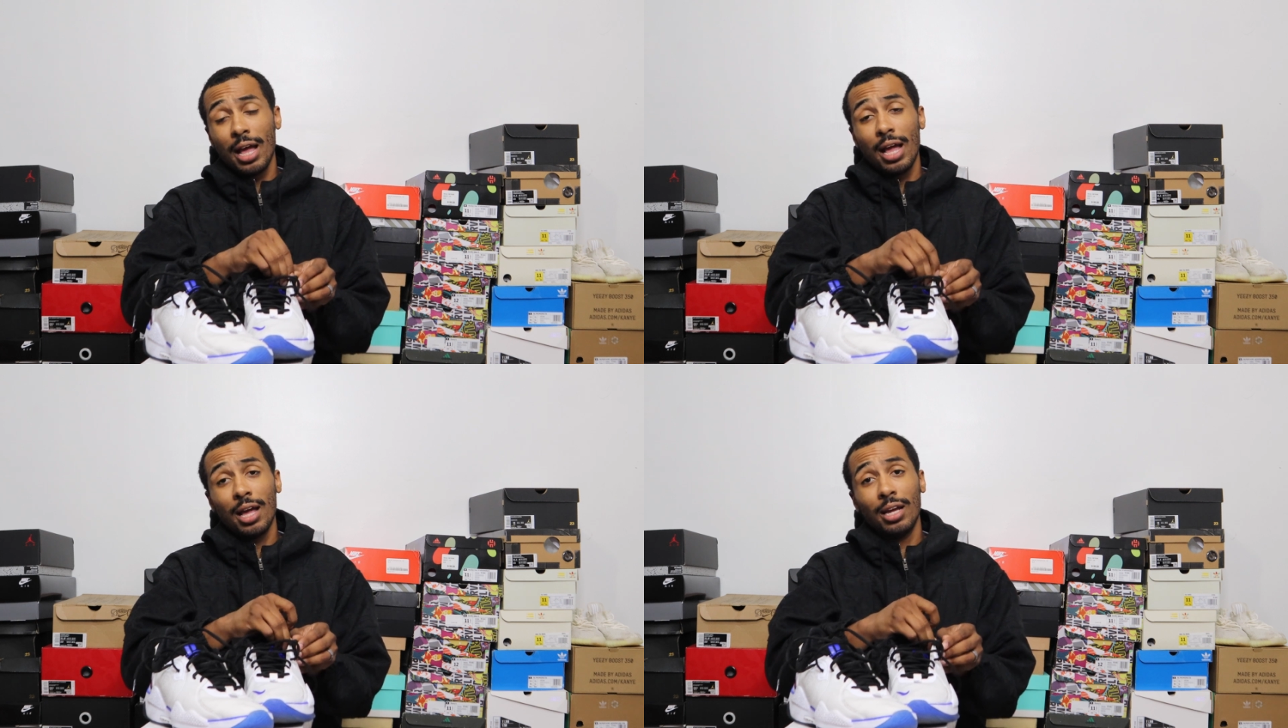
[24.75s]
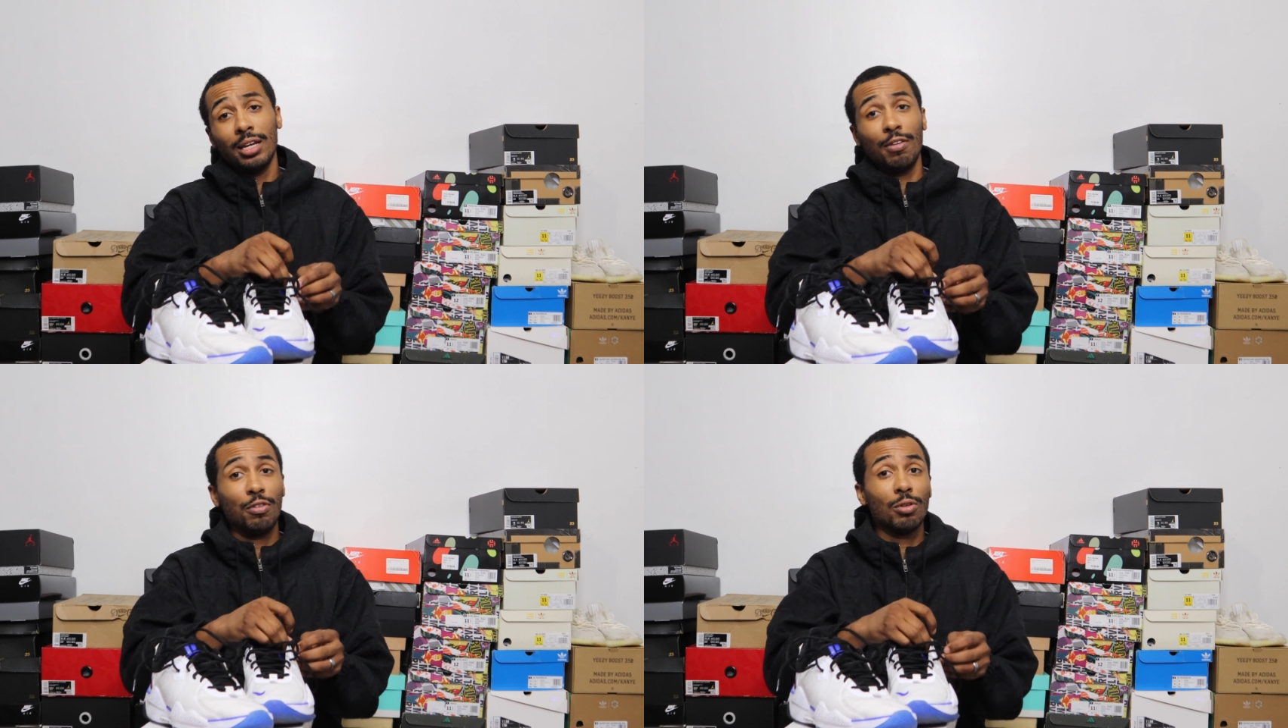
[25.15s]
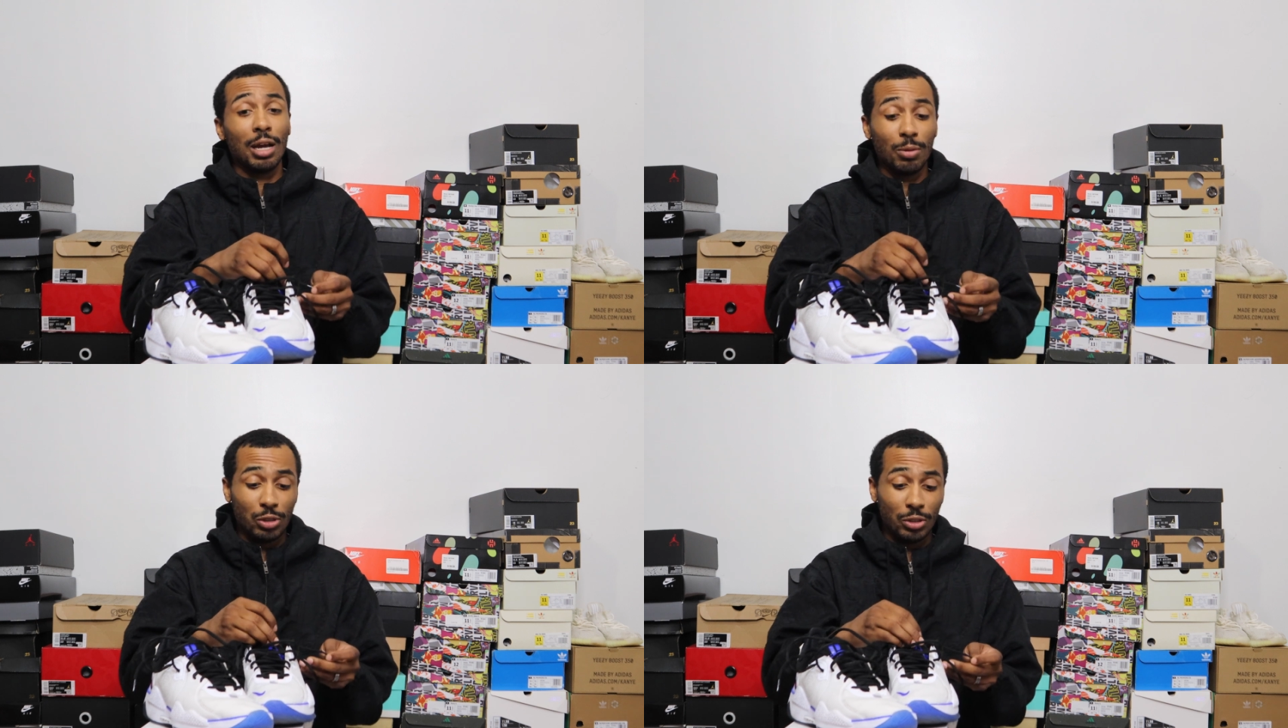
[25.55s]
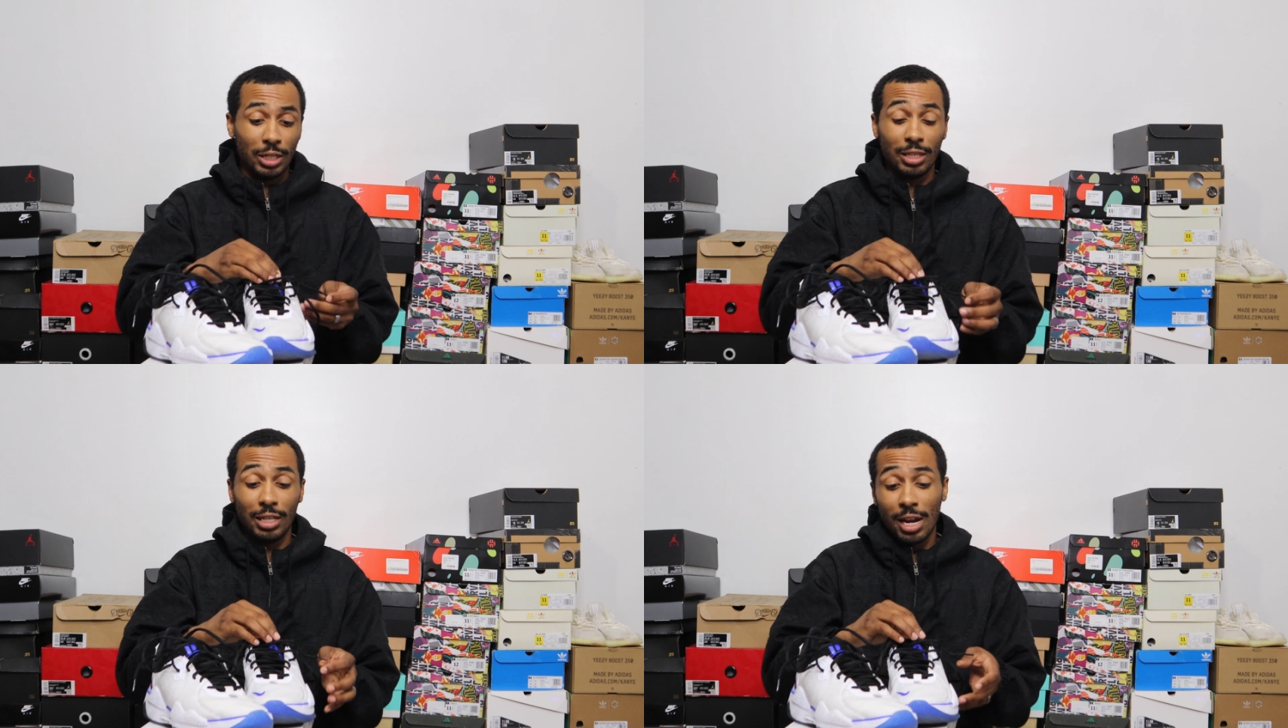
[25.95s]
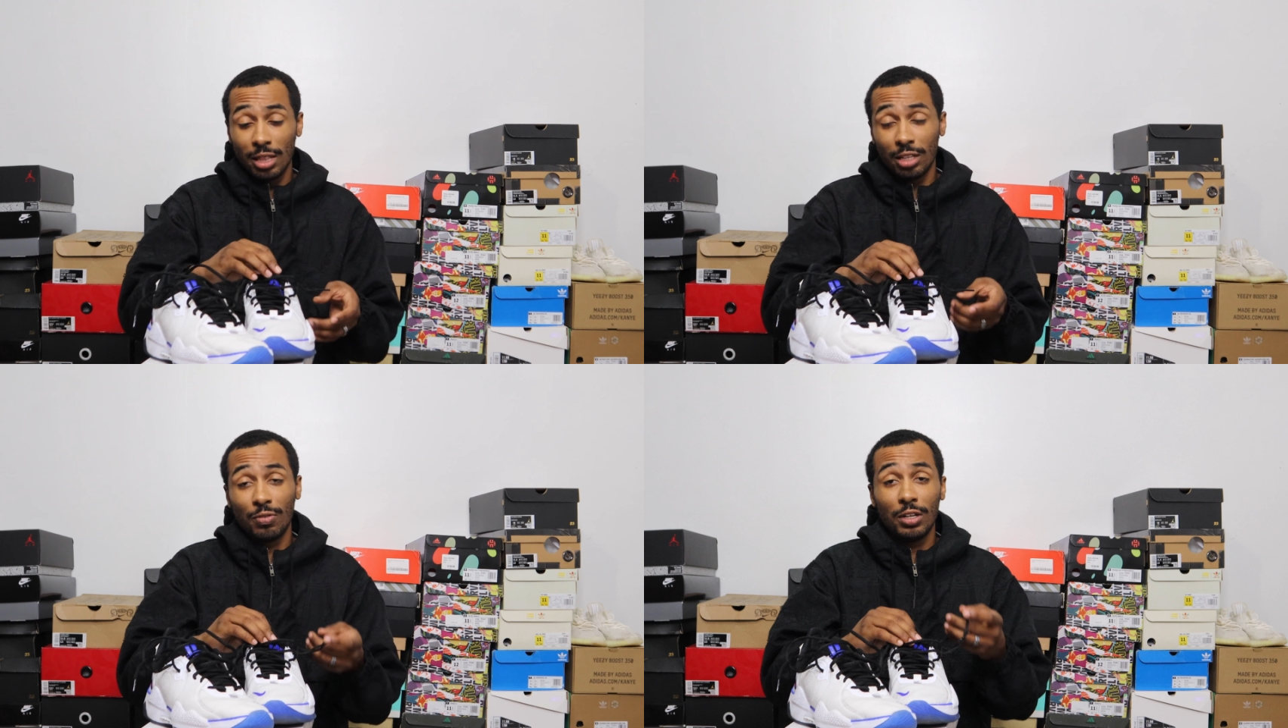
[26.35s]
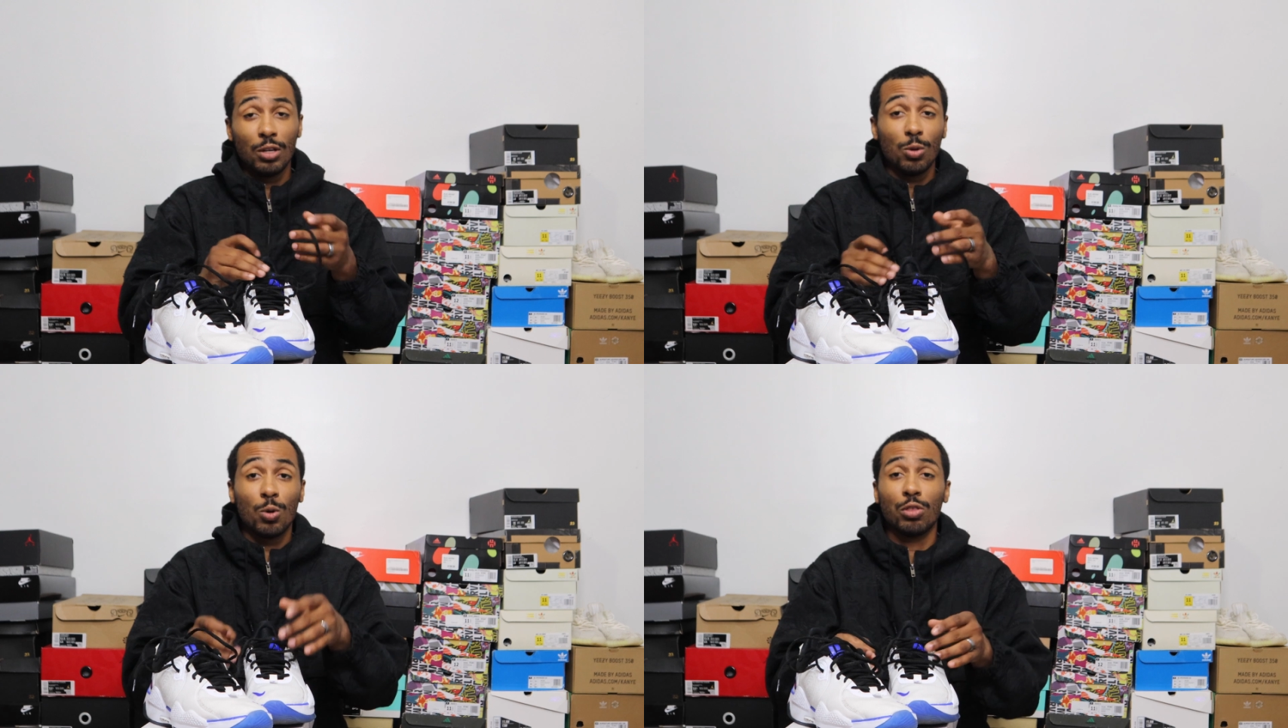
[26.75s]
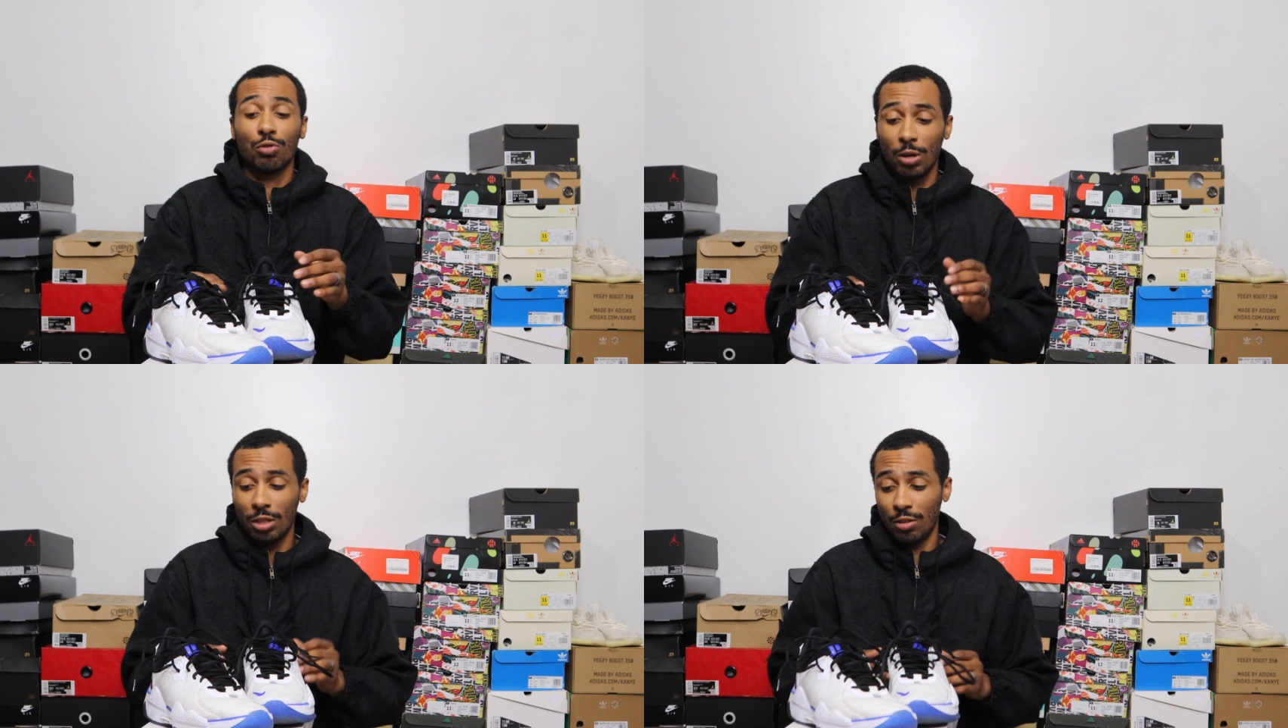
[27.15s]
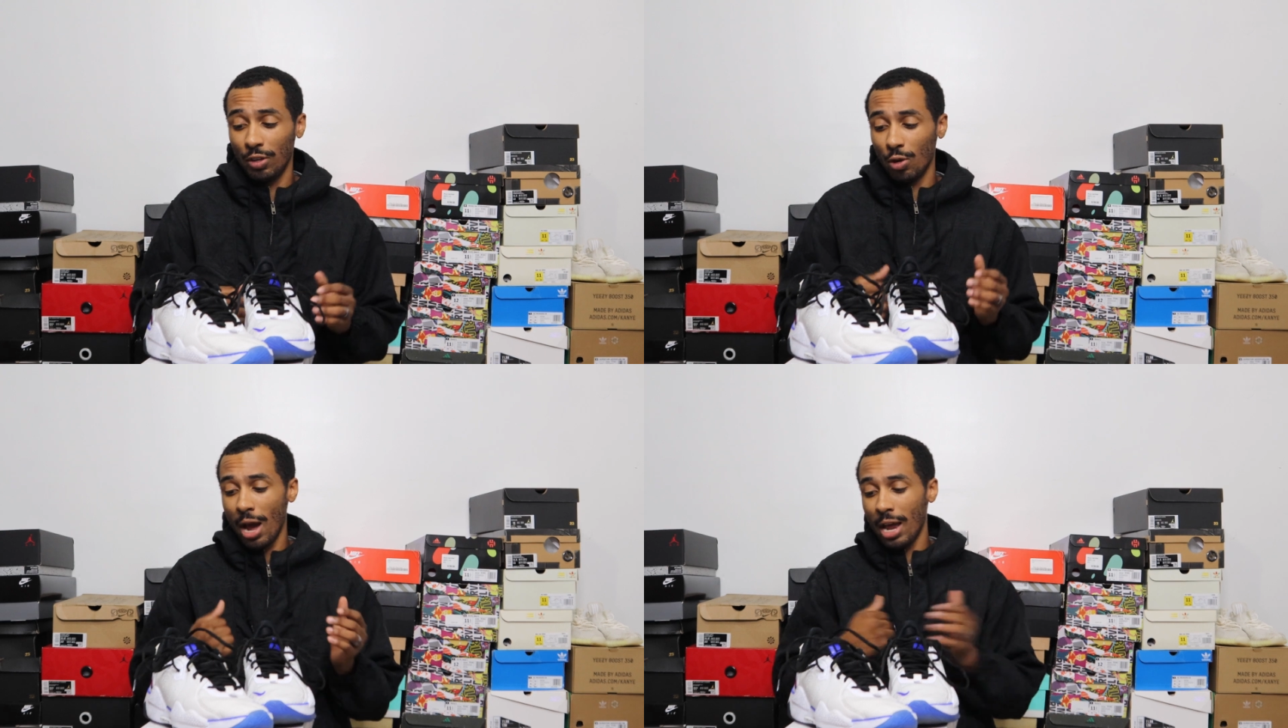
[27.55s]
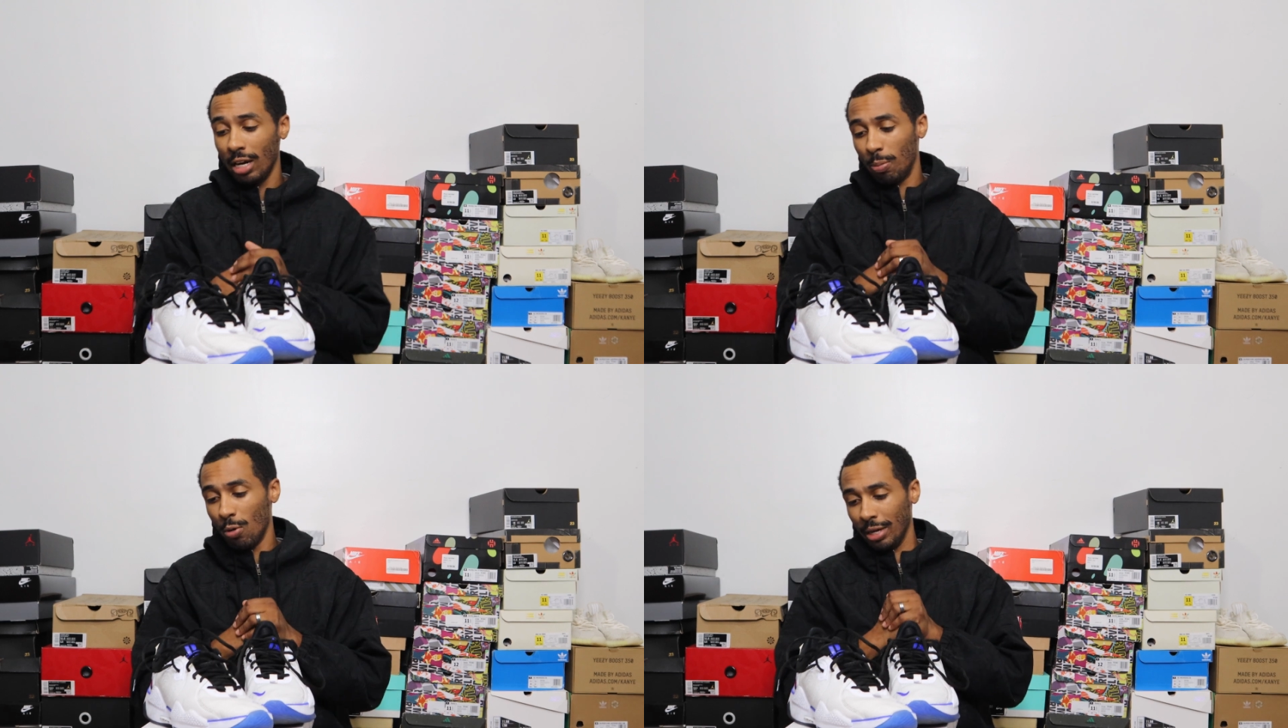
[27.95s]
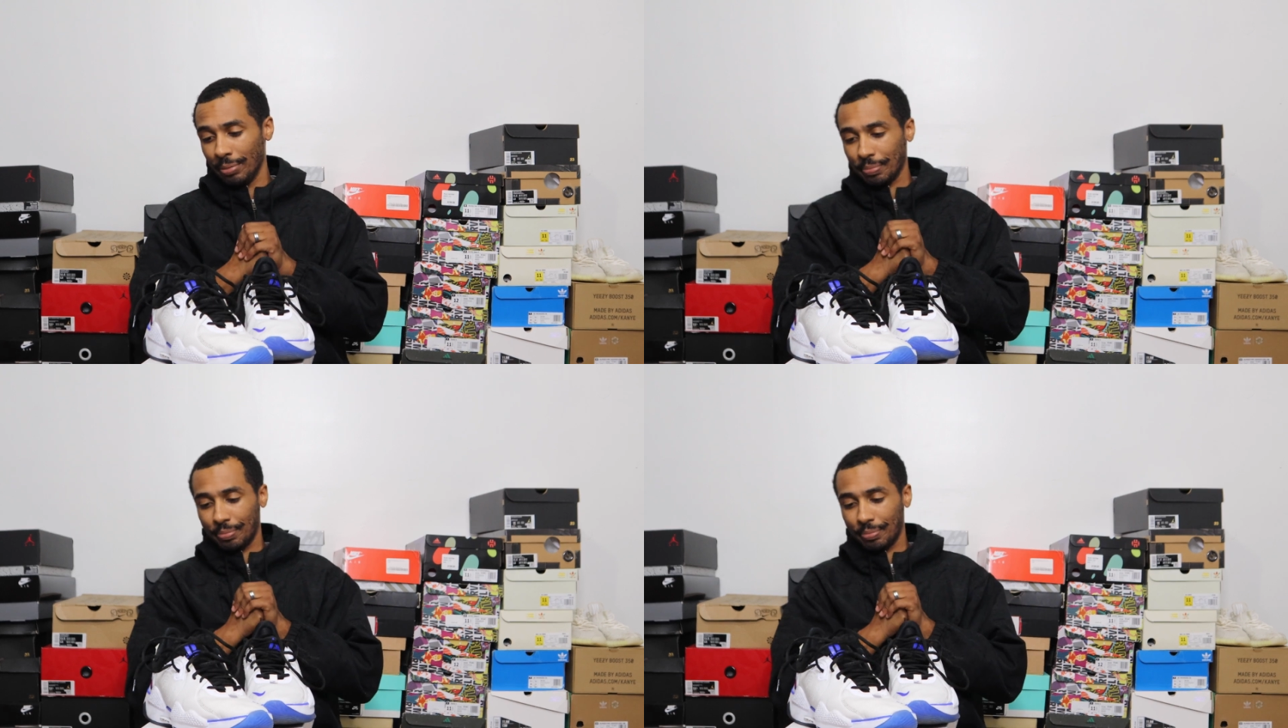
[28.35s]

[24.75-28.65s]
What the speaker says: and if you like what you see at the end of this video or throughout this video at any point.